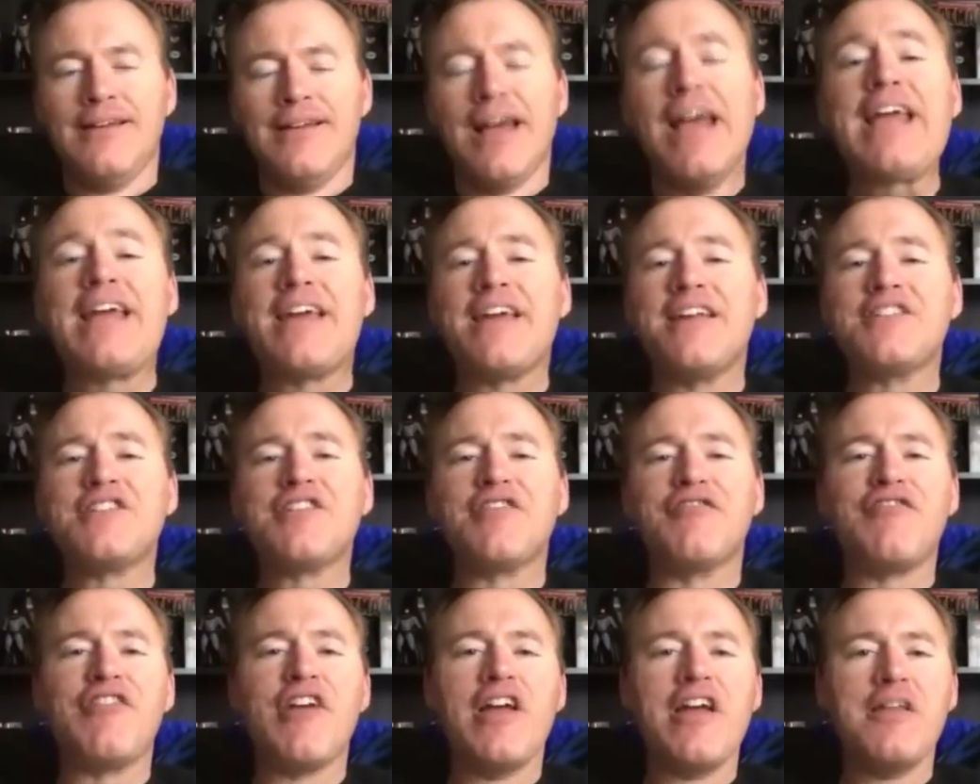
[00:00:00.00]
Hey kids,
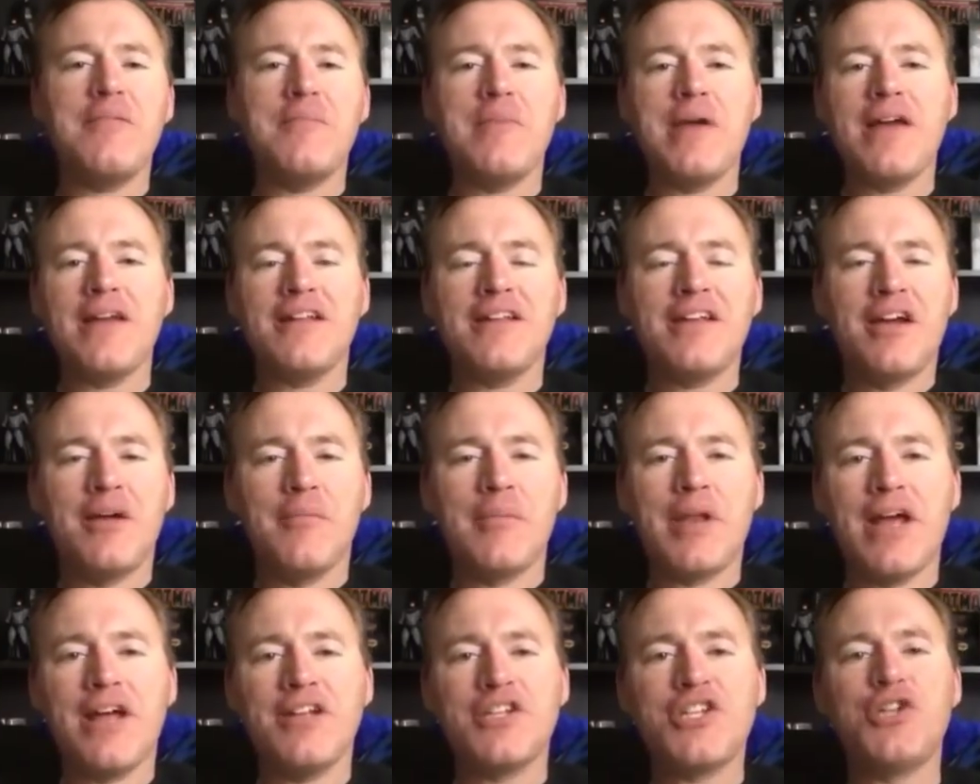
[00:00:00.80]
a fan man
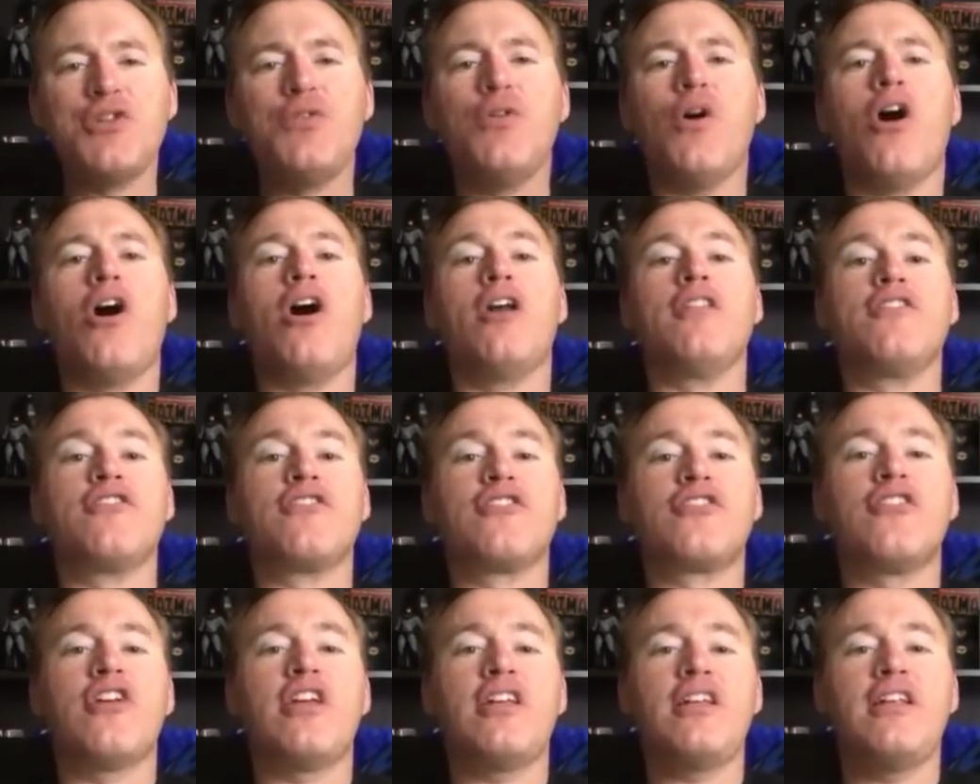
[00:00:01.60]
coming at you on
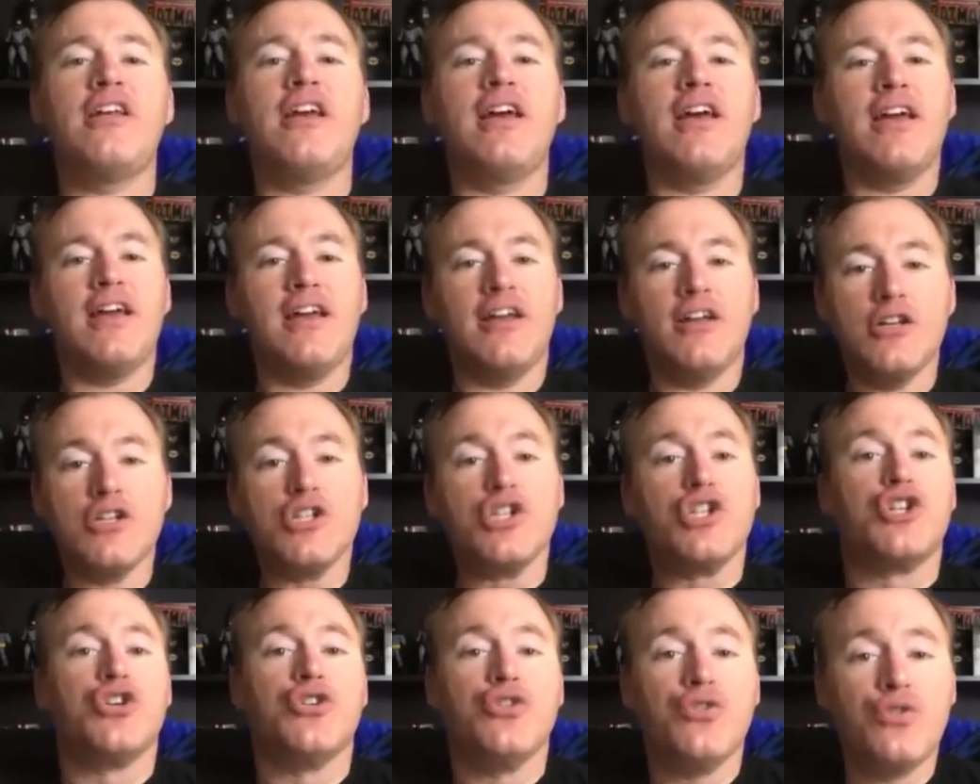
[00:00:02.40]
Sunday,
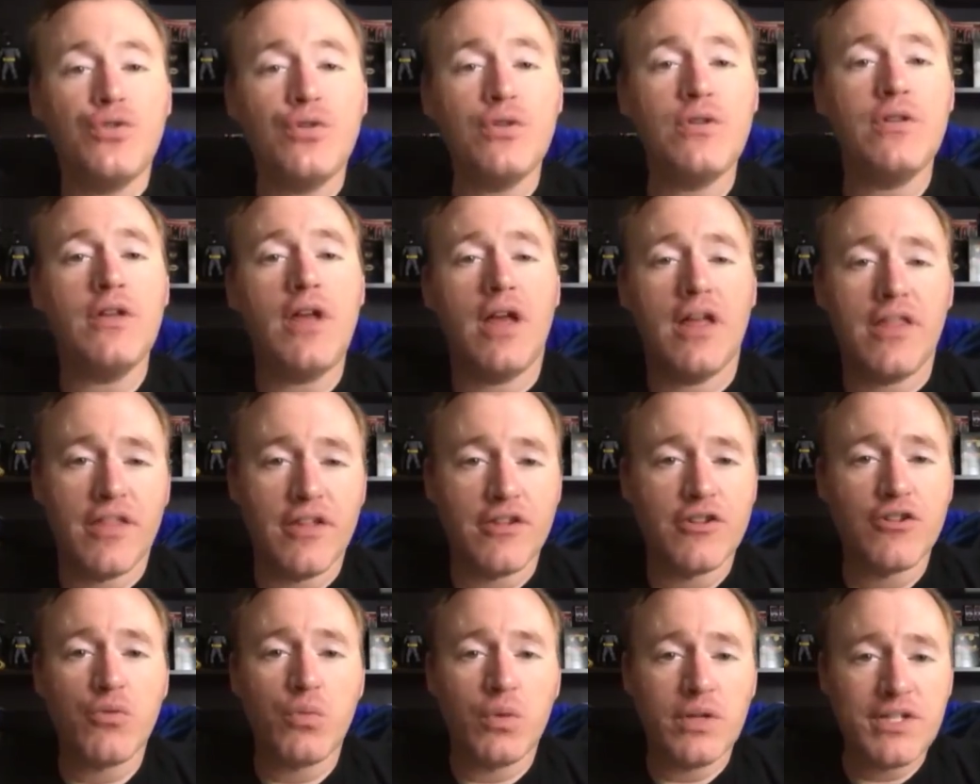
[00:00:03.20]
June
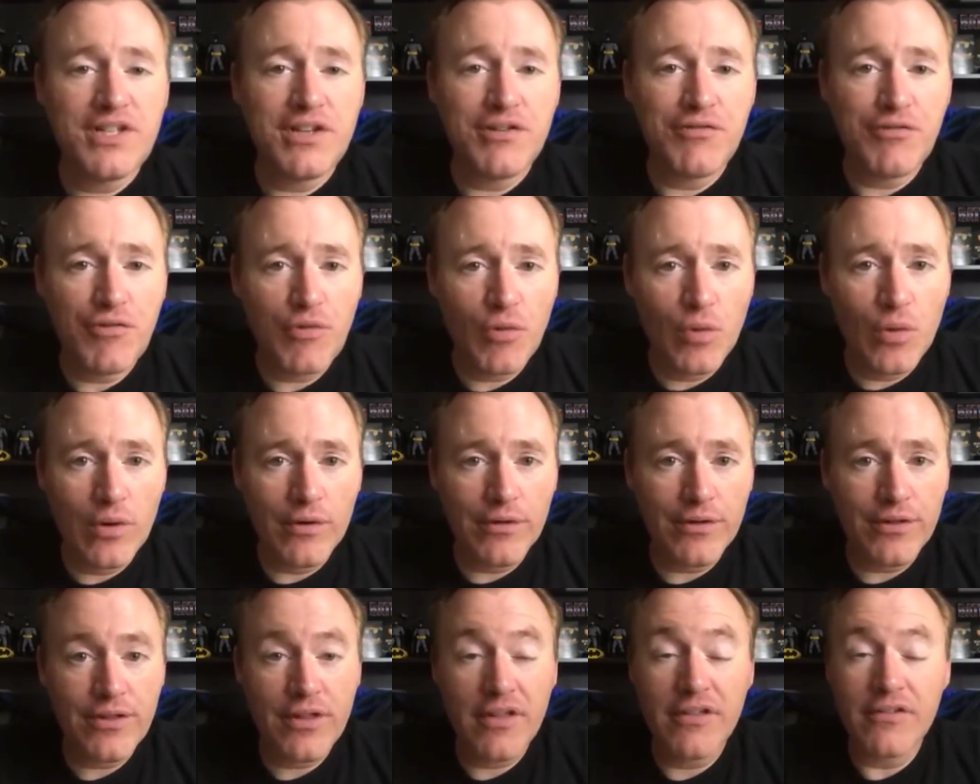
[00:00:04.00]
the
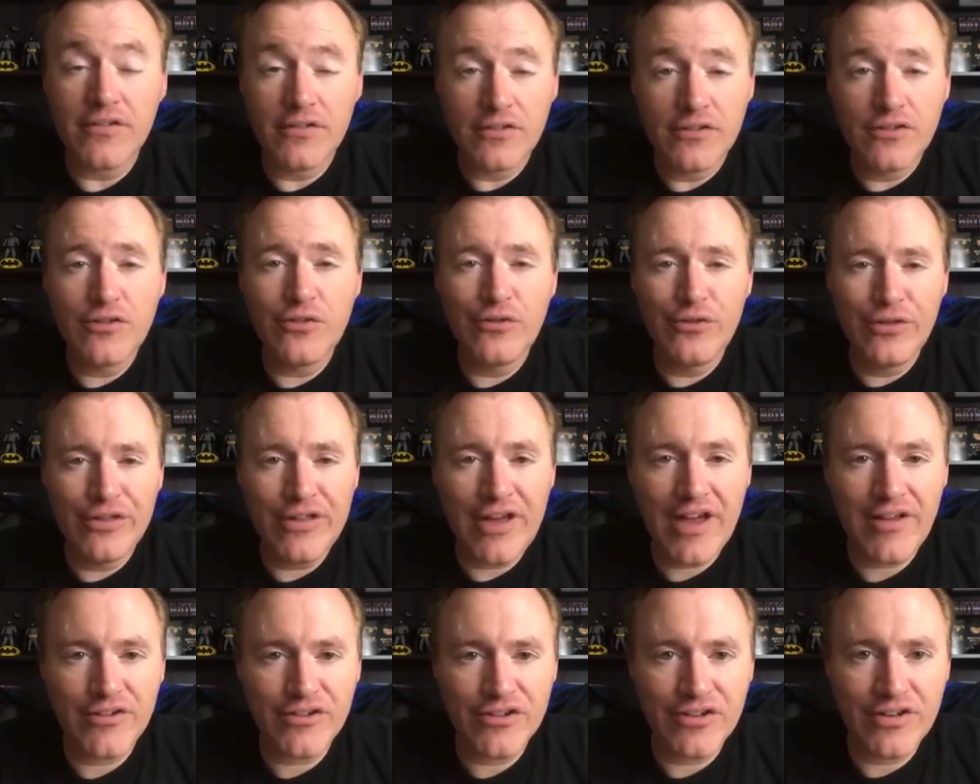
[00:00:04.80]
twenty-fourth, two
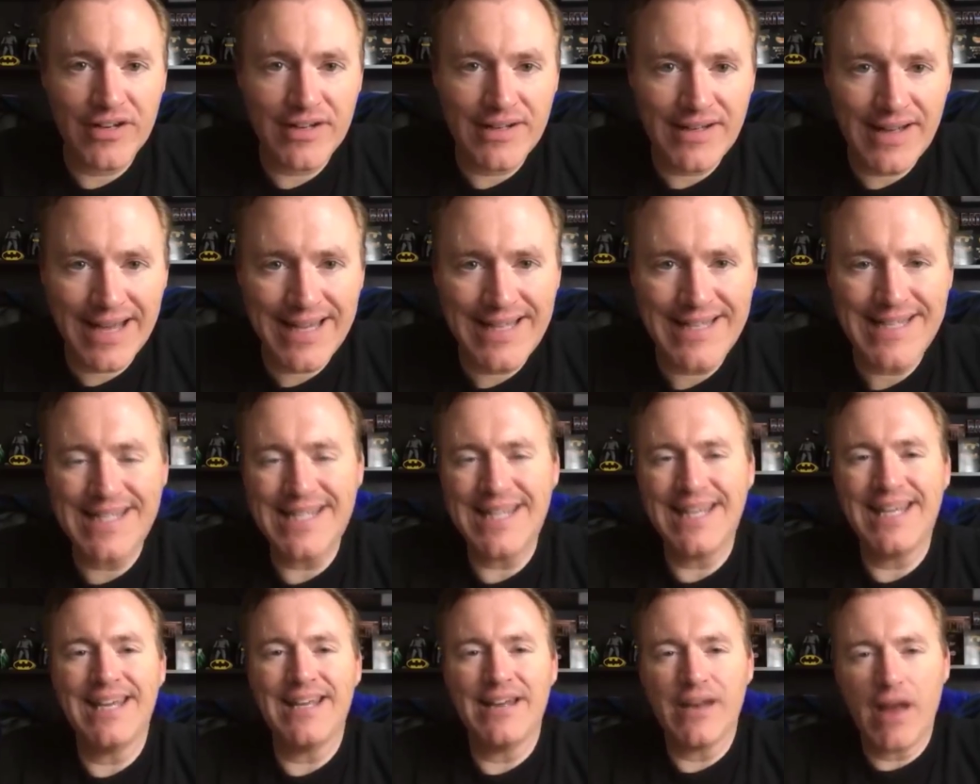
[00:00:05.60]
thousand
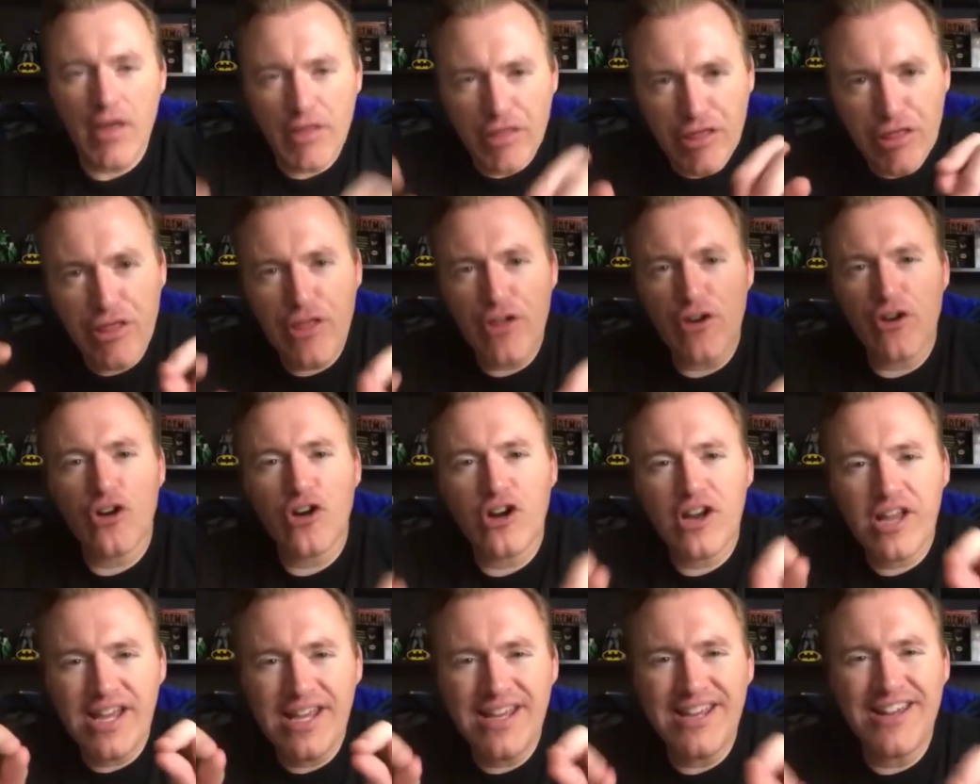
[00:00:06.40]
nineteen.
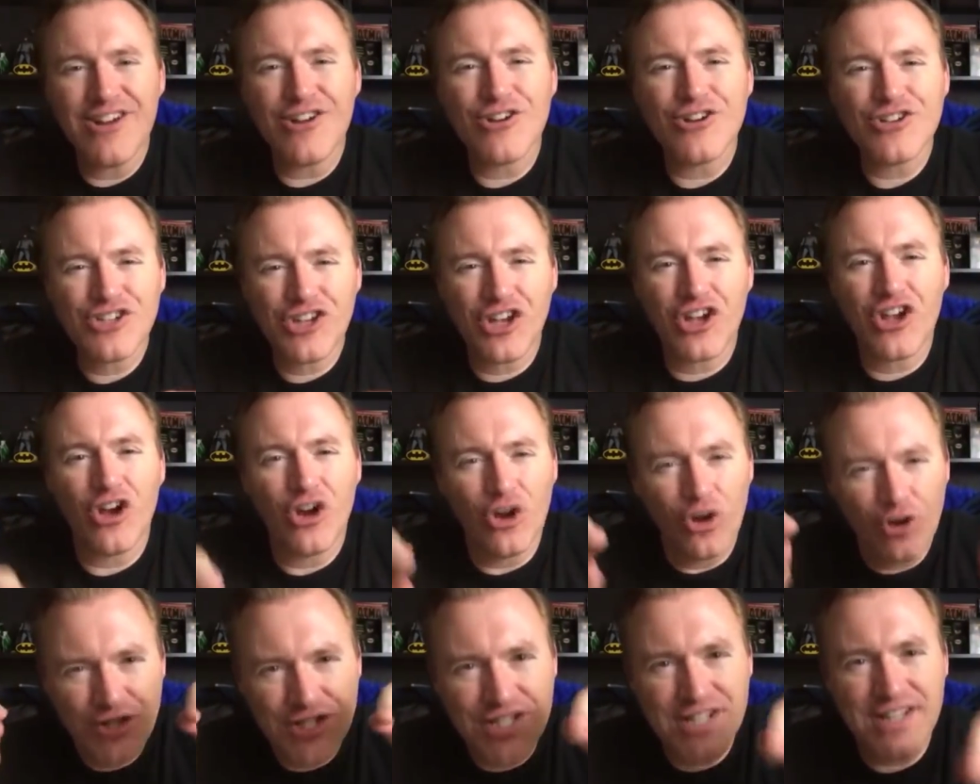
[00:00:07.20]
thirty years
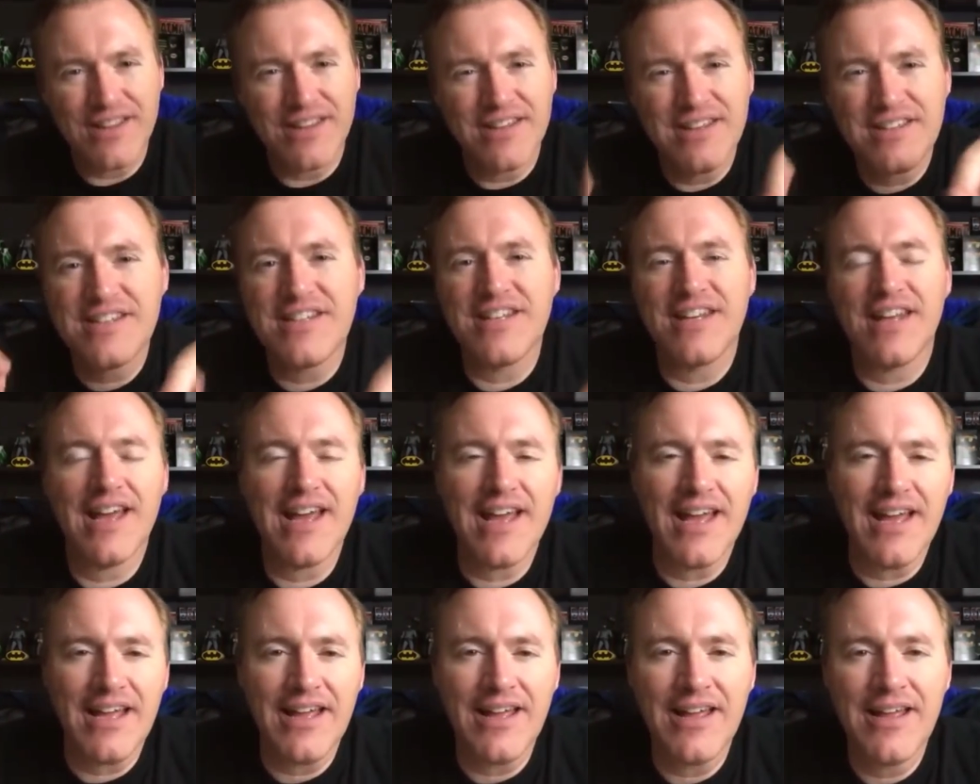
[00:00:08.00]
ago to this
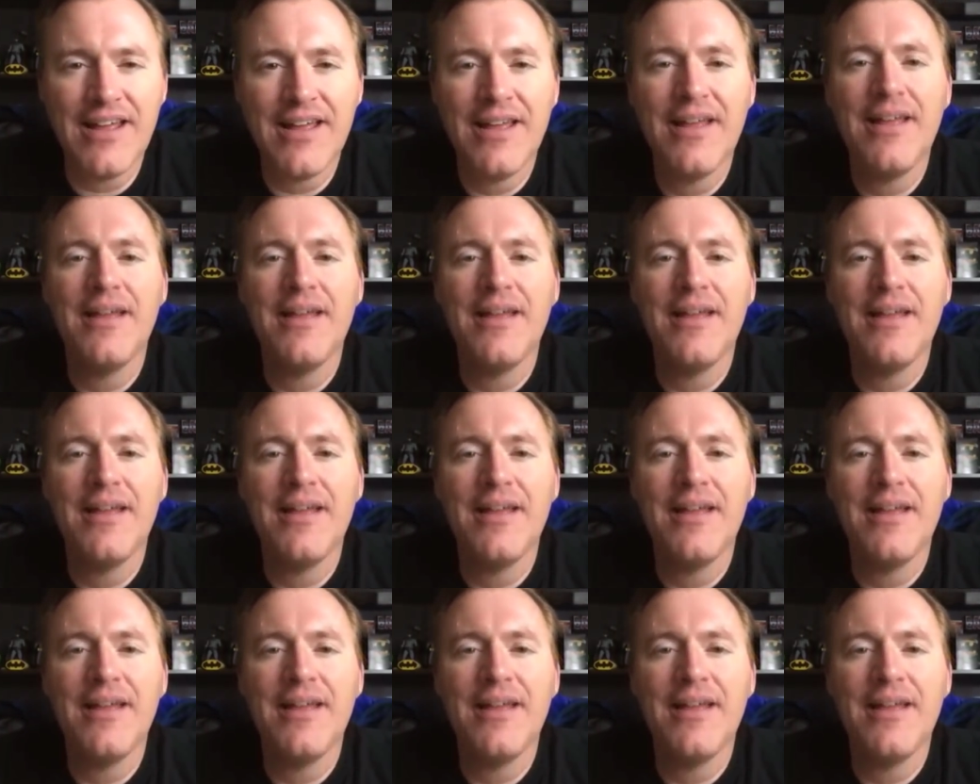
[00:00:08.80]
day,